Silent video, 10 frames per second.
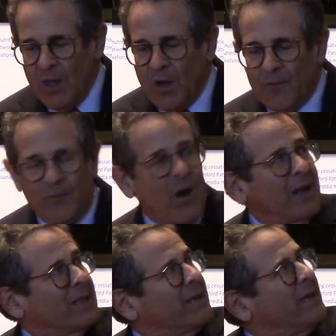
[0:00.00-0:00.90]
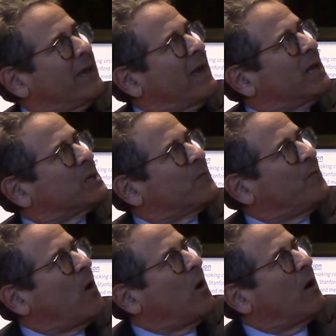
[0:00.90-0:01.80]
finally, as
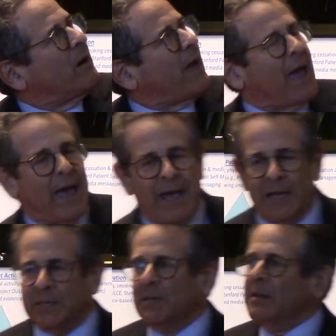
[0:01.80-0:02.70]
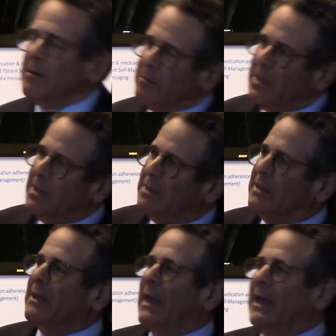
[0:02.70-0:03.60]
far as meat
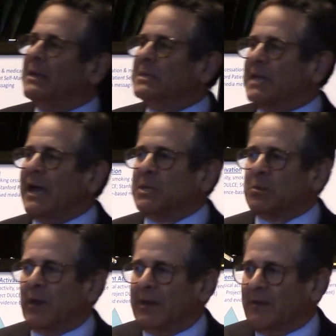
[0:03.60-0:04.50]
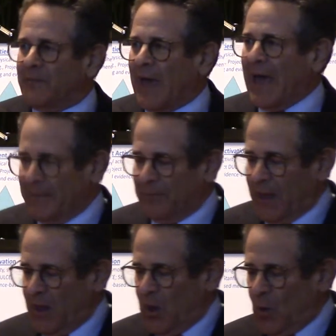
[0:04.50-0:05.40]
and saturated fat,
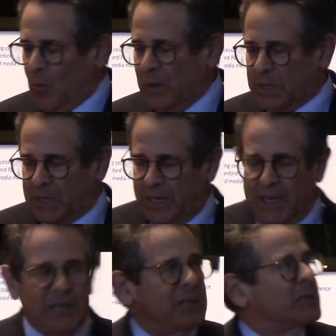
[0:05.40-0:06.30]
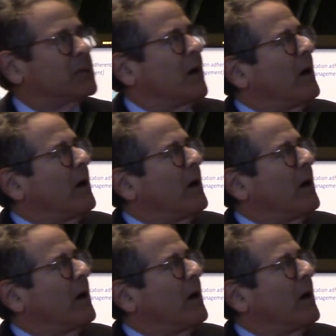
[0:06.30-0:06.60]
which is